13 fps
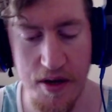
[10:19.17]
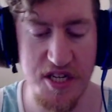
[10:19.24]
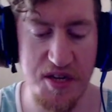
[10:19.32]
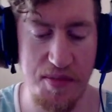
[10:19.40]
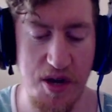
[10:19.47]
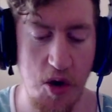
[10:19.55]

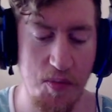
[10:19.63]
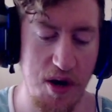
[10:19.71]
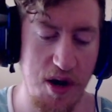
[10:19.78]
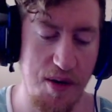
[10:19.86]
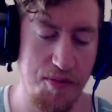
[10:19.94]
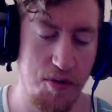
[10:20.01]
So let me open it
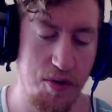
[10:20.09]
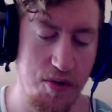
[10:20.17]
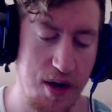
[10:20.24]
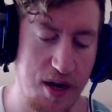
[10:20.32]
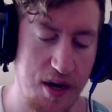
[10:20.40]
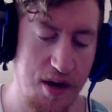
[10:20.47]
up real
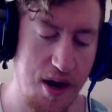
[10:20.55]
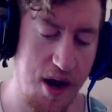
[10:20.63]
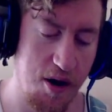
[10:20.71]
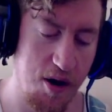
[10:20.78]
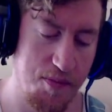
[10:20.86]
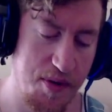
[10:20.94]
quick and not
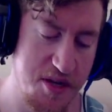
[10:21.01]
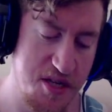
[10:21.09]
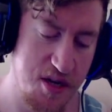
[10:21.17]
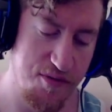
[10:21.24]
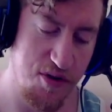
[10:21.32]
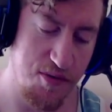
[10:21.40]
hurt
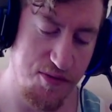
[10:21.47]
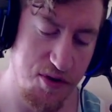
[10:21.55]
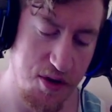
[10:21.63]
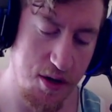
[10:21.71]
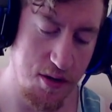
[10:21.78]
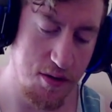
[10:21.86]
myself,
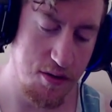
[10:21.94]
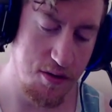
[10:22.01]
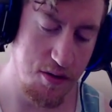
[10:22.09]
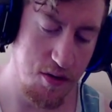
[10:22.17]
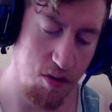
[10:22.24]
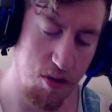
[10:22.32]
hopefully,
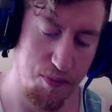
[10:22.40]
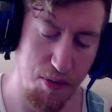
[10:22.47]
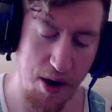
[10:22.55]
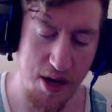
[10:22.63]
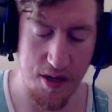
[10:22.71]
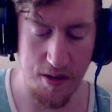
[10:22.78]
or
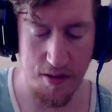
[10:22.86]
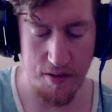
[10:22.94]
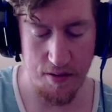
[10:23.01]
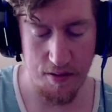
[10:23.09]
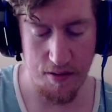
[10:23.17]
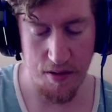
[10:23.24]
break it.
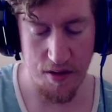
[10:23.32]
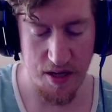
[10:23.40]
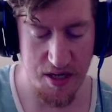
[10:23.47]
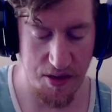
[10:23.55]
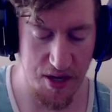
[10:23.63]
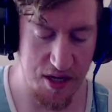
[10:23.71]

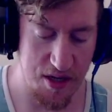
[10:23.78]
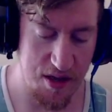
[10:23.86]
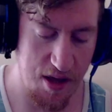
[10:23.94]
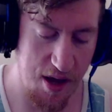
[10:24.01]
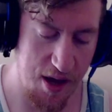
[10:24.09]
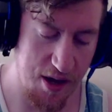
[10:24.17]
The thing I did,
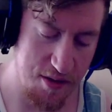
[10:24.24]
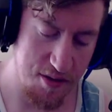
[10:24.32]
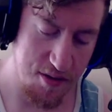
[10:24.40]
I...